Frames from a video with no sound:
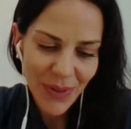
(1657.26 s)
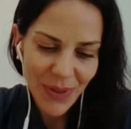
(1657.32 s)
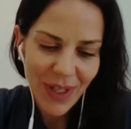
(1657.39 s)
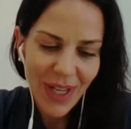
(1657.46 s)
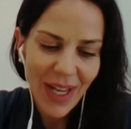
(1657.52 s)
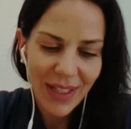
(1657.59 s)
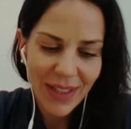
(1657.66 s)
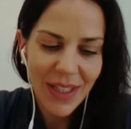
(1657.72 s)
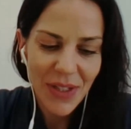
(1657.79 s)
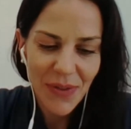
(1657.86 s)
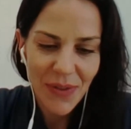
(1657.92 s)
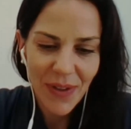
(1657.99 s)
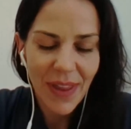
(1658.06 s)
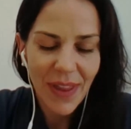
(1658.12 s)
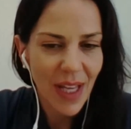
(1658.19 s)
get in touch
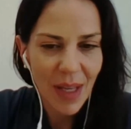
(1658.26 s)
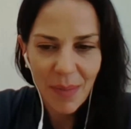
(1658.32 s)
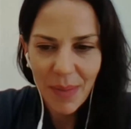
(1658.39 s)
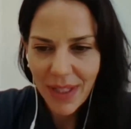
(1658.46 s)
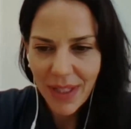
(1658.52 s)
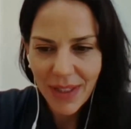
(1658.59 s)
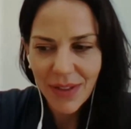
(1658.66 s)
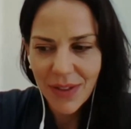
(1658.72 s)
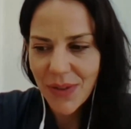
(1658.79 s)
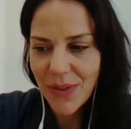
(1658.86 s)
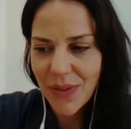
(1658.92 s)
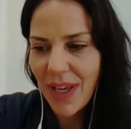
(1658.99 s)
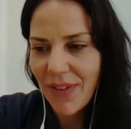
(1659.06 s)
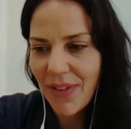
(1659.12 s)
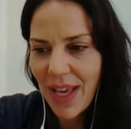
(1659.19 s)
with them and to
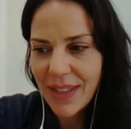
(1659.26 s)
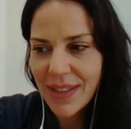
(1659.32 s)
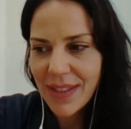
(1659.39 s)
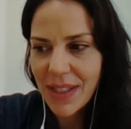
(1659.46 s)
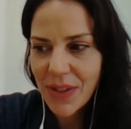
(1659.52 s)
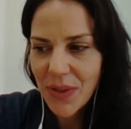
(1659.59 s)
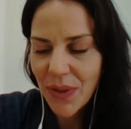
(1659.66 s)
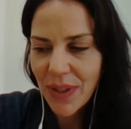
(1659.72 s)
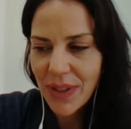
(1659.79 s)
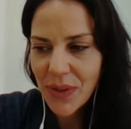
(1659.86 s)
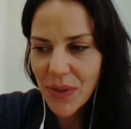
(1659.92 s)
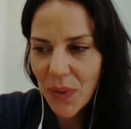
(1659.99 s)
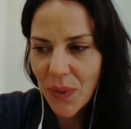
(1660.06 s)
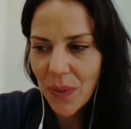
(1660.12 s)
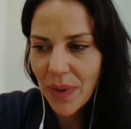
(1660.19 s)
have access to the
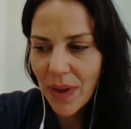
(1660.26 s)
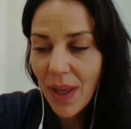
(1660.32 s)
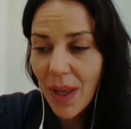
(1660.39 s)
school.